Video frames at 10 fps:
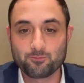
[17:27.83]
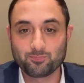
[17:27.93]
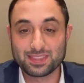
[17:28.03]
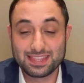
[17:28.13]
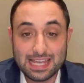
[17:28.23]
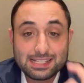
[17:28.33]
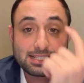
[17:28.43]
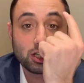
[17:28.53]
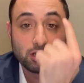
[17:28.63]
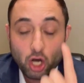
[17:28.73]
This
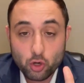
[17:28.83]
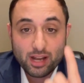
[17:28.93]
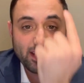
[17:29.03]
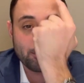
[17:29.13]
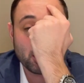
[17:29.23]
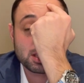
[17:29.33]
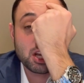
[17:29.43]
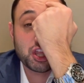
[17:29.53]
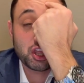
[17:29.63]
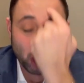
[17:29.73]
alone, if a
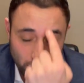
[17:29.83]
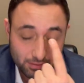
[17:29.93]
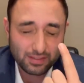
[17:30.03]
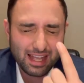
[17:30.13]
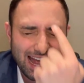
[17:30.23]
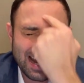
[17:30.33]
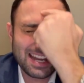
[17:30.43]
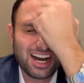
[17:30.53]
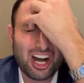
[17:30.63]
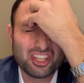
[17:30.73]
person thought
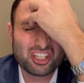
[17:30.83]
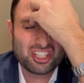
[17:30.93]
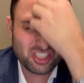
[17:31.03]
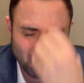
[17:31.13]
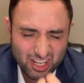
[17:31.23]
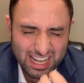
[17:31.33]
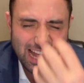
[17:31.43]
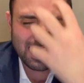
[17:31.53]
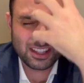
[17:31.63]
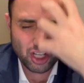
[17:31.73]
and understood
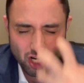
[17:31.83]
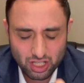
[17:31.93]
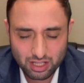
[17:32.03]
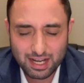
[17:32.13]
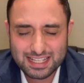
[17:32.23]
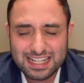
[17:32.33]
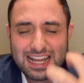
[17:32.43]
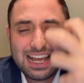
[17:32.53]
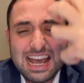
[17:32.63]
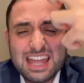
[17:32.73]
and internalized
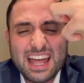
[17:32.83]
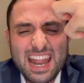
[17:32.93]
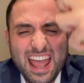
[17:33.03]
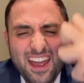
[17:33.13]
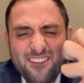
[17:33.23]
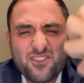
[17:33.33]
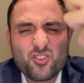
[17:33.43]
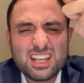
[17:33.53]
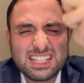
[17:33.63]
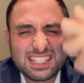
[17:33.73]
that
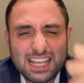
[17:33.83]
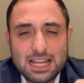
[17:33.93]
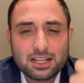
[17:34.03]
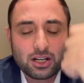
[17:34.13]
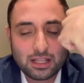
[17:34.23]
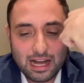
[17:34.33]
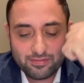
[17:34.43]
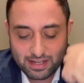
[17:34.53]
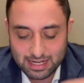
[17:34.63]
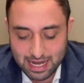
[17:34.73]
every single
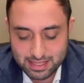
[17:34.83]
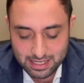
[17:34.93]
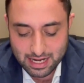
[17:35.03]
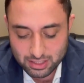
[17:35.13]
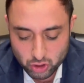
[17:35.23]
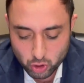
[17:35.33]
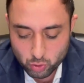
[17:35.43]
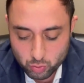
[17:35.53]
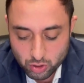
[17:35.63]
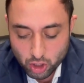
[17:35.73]
avera that I
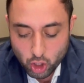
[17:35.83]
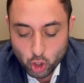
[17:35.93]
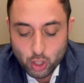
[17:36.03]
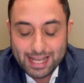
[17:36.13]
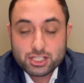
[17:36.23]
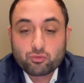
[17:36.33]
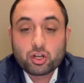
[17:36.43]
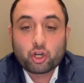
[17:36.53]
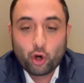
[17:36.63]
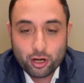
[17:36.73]
do is
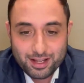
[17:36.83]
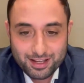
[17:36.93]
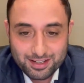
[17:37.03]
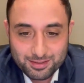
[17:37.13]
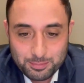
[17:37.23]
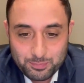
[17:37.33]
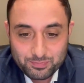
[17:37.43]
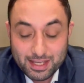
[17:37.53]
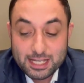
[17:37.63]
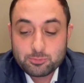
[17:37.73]
recorded,
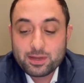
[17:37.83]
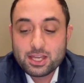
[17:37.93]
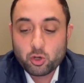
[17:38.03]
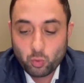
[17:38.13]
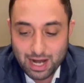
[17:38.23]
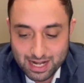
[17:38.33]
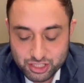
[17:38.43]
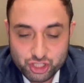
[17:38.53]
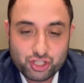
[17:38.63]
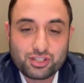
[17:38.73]
is being
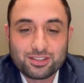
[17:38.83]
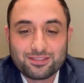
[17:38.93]
watched.